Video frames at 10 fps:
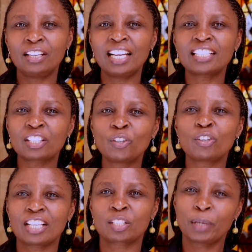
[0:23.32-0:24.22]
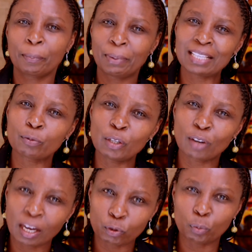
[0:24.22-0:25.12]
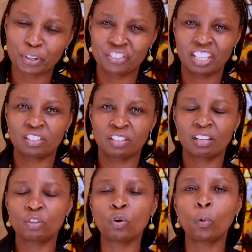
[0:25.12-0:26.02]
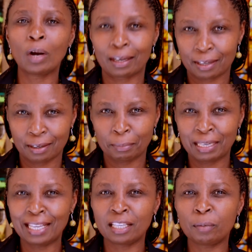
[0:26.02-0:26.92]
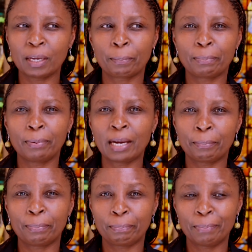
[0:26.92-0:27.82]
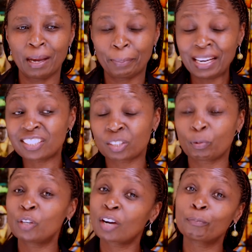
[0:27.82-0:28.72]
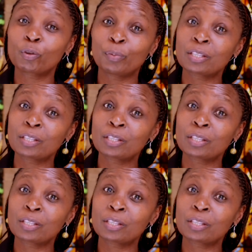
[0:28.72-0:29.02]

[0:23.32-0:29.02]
Let it not just be a place where you come to present your work, but let it be a place where you come to be